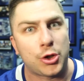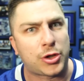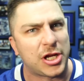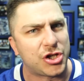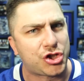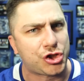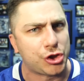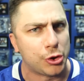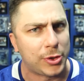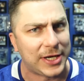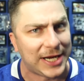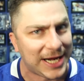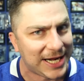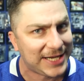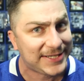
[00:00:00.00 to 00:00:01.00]
you can shoot
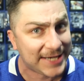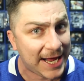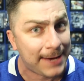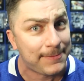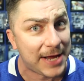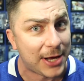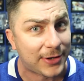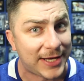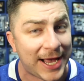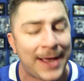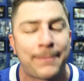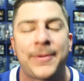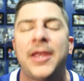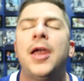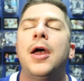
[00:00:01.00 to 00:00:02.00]
it any time now,
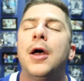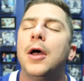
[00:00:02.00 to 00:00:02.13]
Cappy.